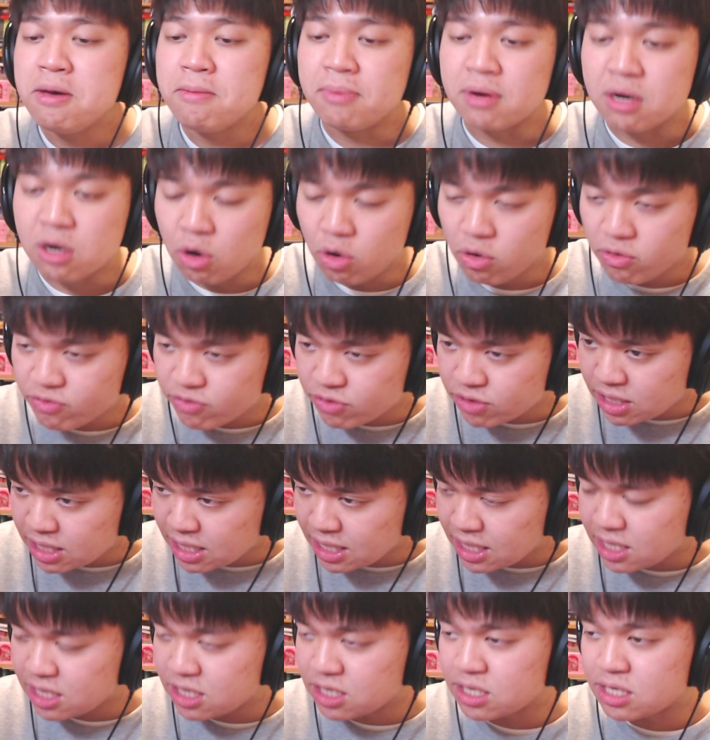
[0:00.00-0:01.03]
But over the
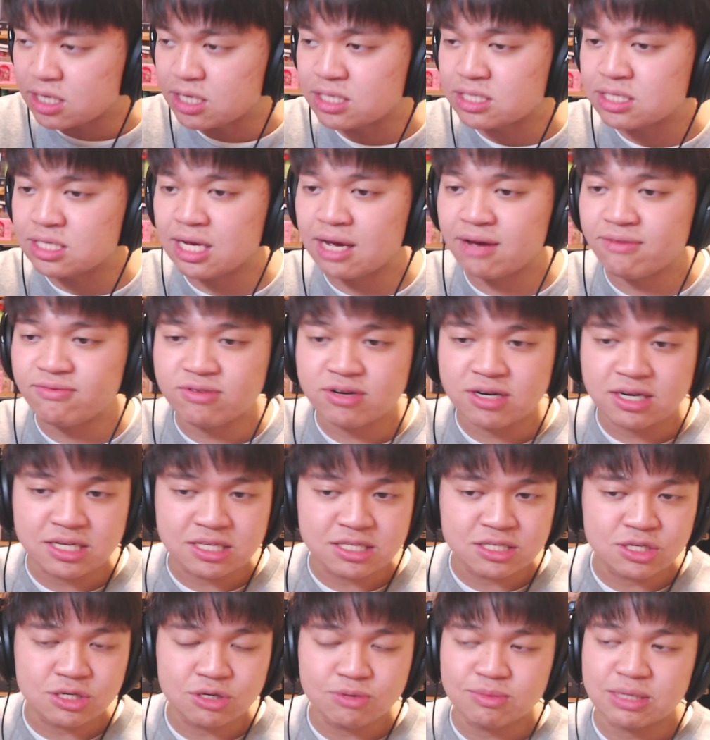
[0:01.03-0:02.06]
years, after
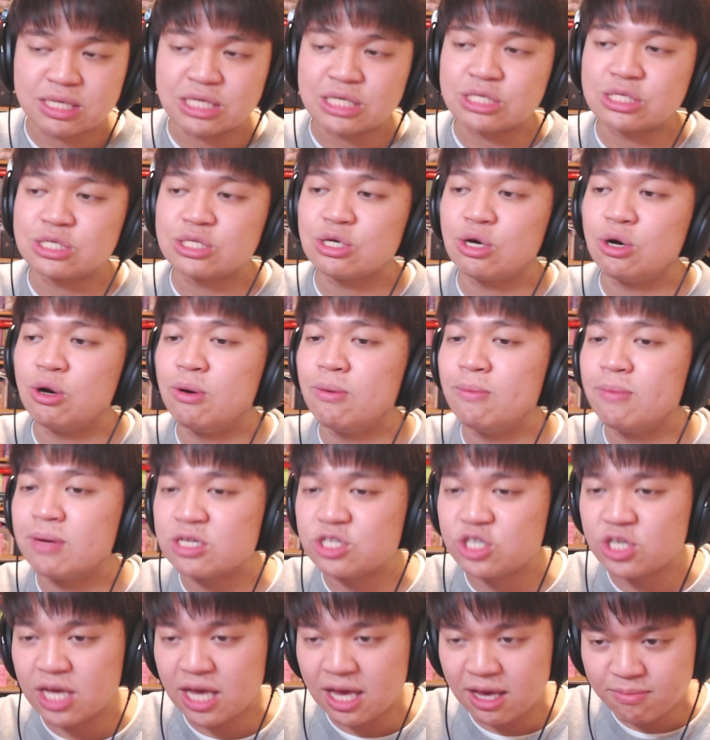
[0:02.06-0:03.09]
consuming so
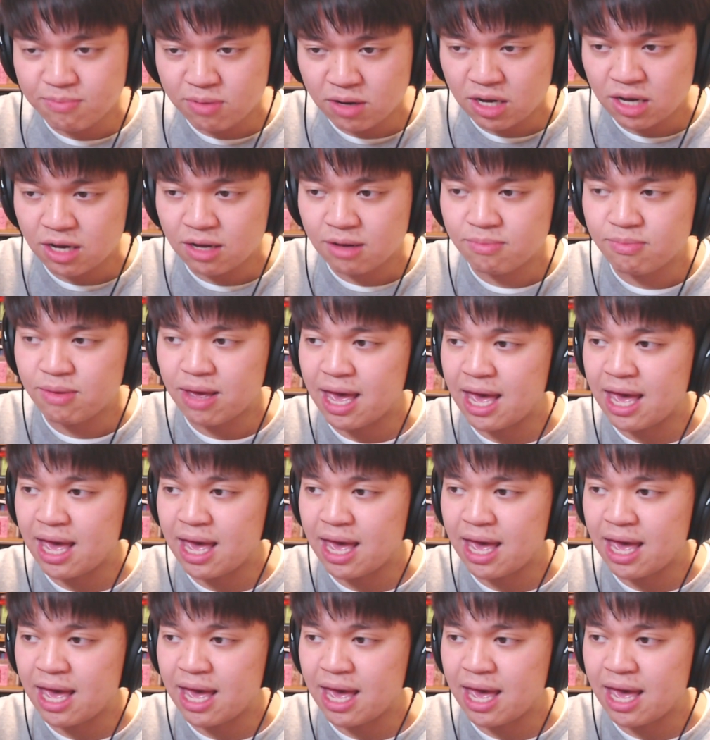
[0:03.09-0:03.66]
much K-pop